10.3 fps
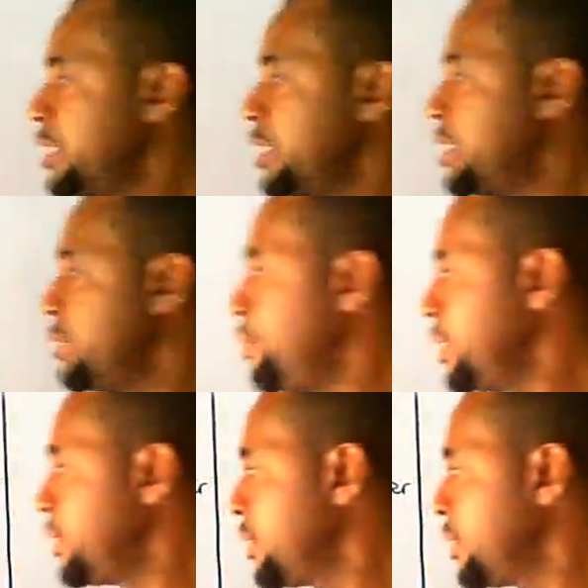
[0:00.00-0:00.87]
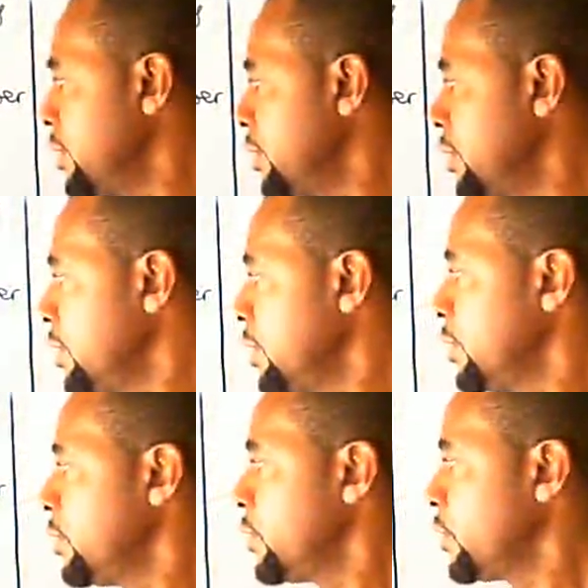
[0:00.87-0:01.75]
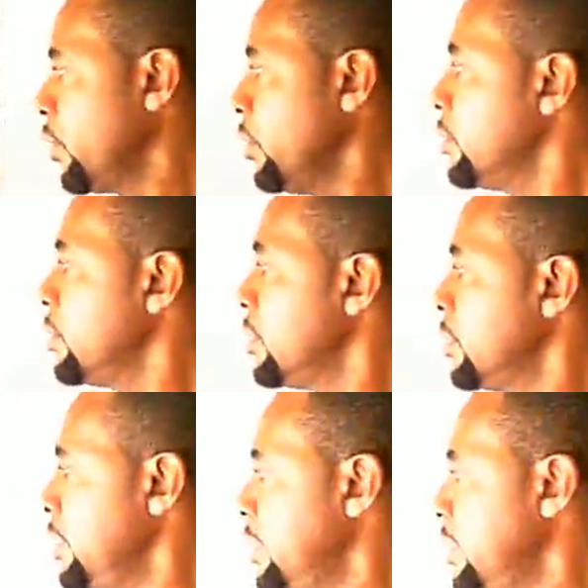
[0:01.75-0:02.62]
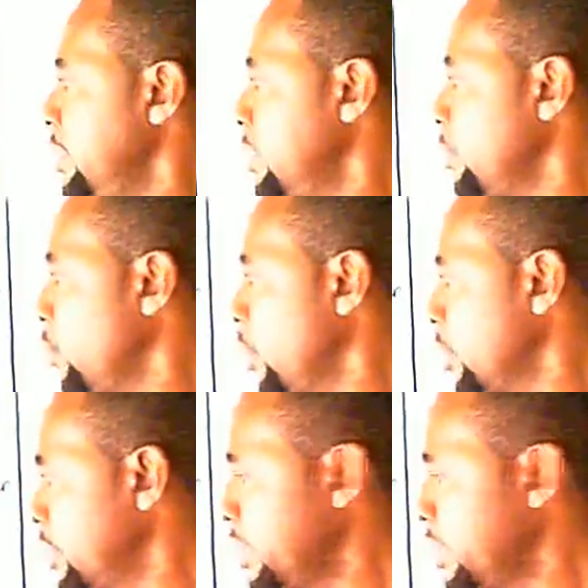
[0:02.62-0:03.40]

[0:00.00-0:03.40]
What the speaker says: is the base. So this is the what? The